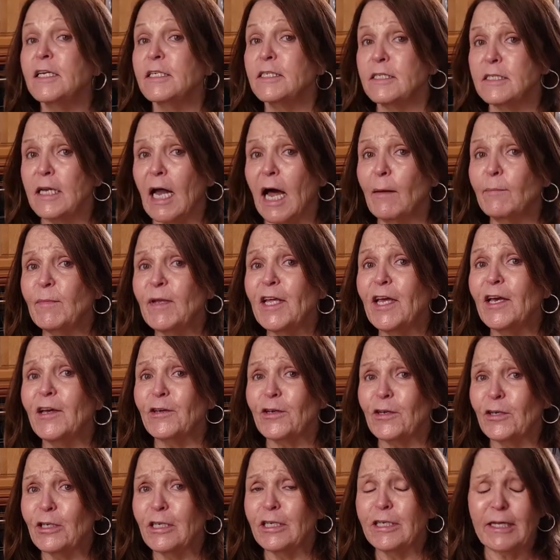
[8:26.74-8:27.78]
It's time to
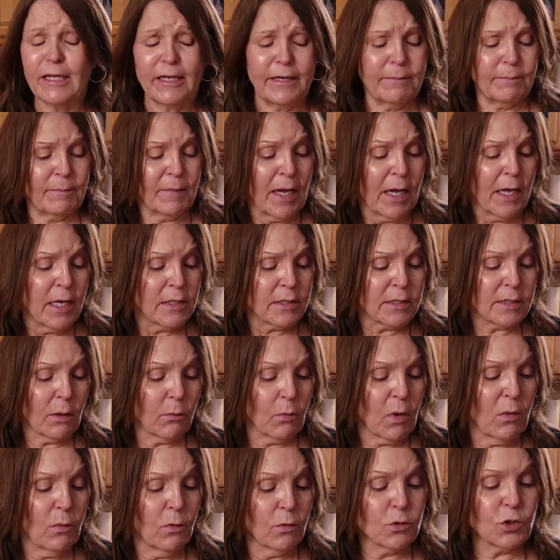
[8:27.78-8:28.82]
get cooking. So
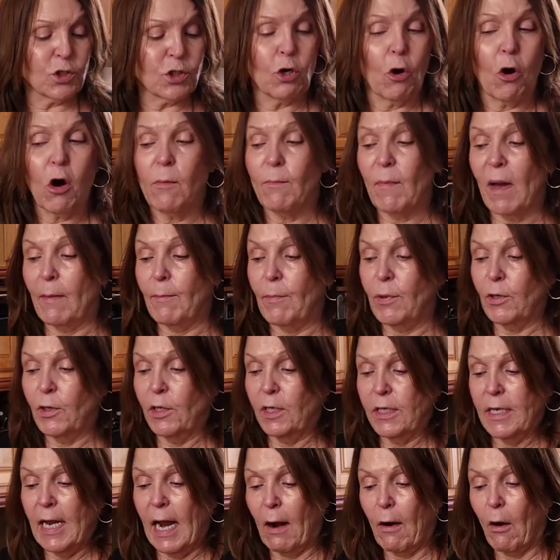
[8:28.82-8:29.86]
we will start by
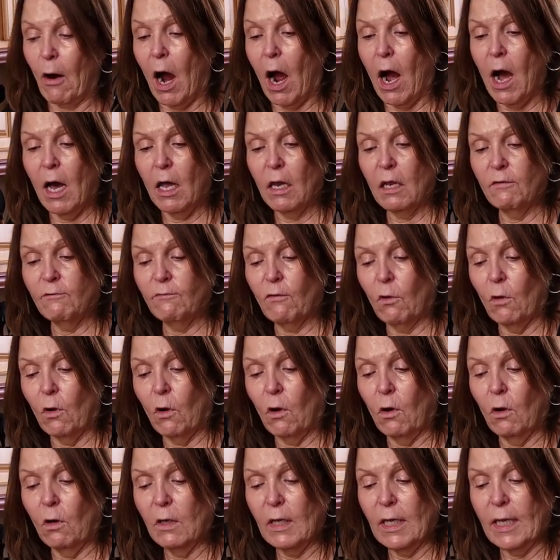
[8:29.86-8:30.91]
putting our olive
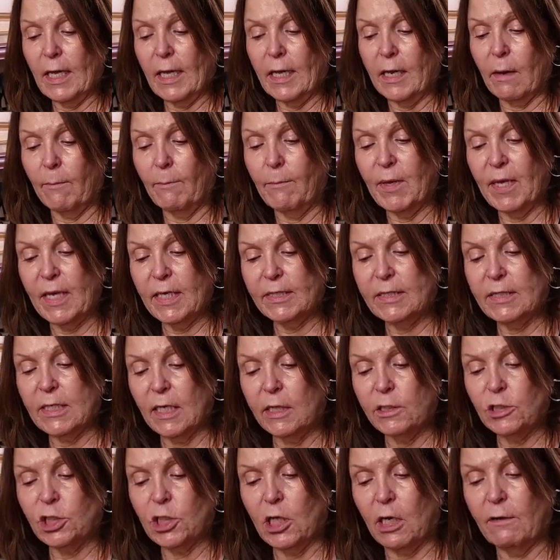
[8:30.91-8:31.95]
oil in a big
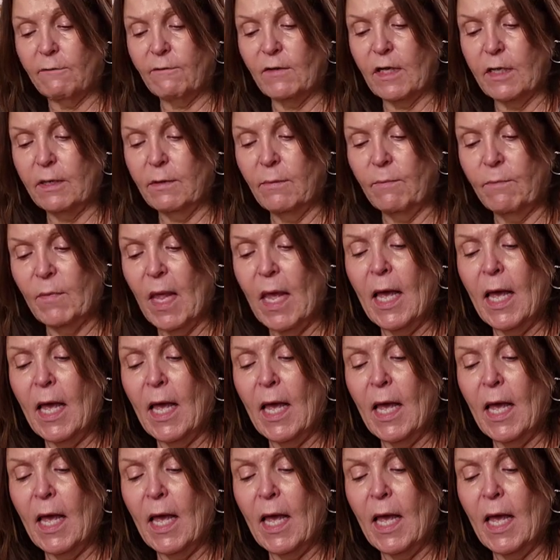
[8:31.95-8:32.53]
Dutch oven.